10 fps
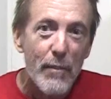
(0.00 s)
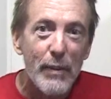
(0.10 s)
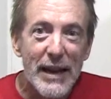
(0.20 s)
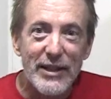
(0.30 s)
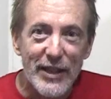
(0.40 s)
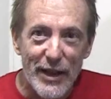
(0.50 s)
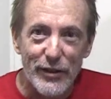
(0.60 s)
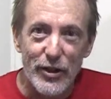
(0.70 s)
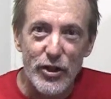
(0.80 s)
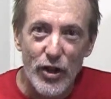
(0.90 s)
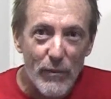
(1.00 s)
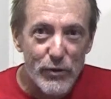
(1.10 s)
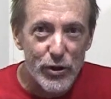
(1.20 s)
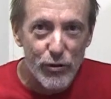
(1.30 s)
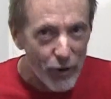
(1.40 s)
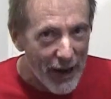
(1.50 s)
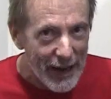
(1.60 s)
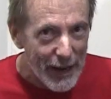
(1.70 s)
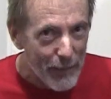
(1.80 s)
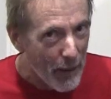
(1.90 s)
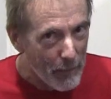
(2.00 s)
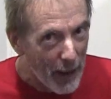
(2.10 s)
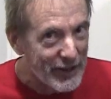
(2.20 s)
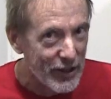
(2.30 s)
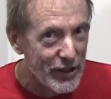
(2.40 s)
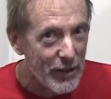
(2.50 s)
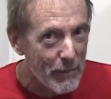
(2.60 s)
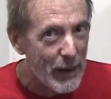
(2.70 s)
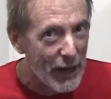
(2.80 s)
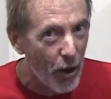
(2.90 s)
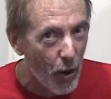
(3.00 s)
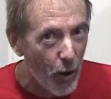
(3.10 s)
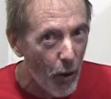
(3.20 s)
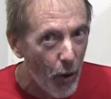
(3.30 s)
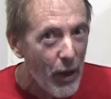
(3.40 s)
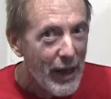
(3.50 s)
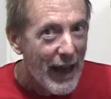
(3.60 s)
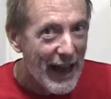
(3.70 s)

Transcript: Please hit the subscribe button below